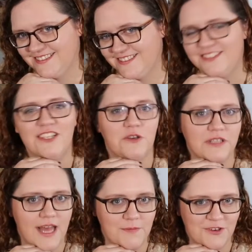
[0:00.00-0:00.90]
So
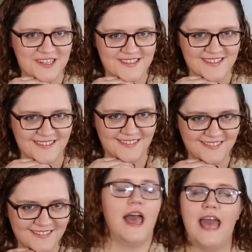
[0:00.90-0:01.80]
glamorous.
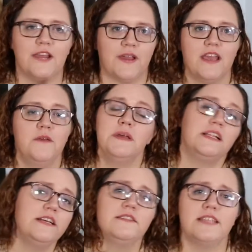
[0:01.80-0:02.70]
Anyway,
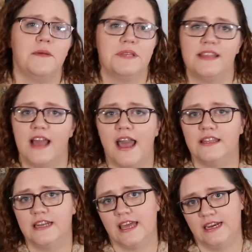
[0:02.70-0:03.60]
McClear stopped at the
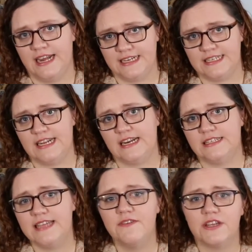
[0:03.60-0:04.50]
island again in
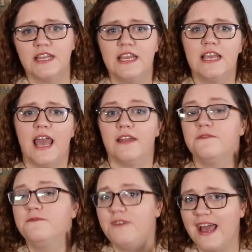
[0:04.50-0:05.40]
1887
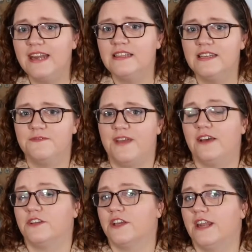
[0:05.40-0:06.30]
and finally
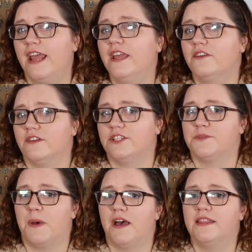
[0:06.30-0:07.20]
found a good anchorage
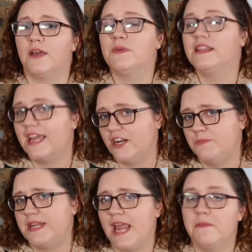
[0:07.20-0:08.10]
spot that would later
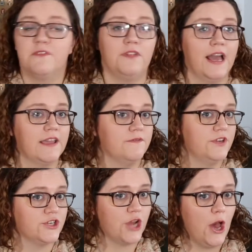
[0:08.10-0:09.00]
be named Flying
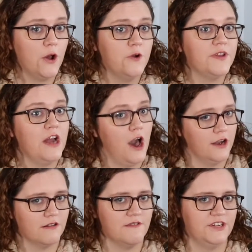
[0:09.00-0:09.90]
Fish Cove in
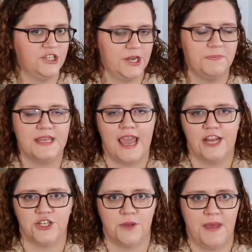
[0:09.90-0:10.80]
honor of his ship, the
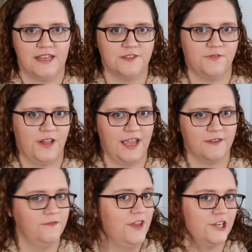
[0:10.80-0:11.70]
HMS
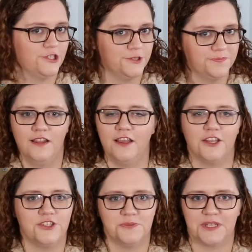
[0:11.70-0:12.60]
Flying Fish. Look
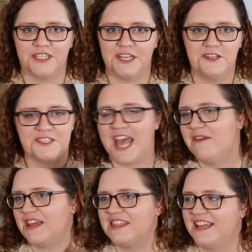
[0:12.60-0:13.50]
at you, McClear, just
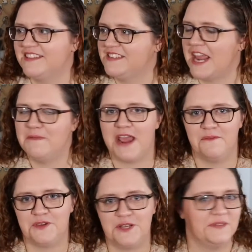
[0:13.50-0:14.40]
having things named
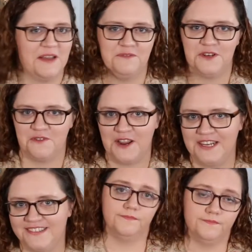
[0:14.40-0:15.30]
after you left and
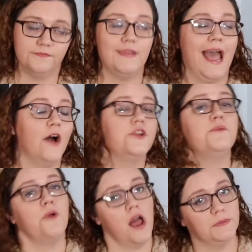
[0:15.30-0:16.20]
right. Now
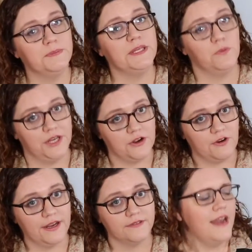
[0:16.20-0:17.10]
you're probably
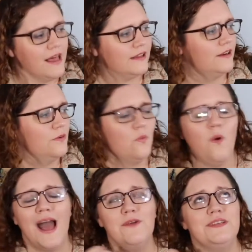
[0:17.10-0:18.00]
wondering, Nella,
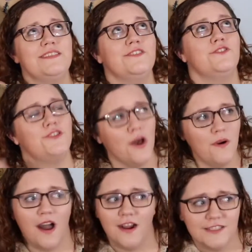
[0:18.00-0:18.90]
why was it
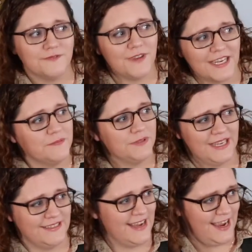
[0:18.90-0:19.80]
so hard to find a
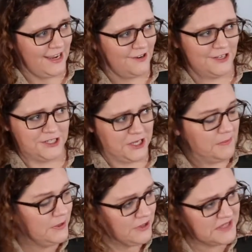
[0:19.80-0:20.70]
place to anchor a
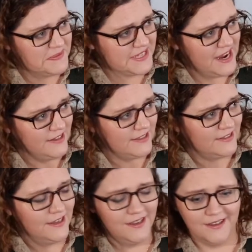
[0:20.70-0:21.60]
ship in Christmas Island?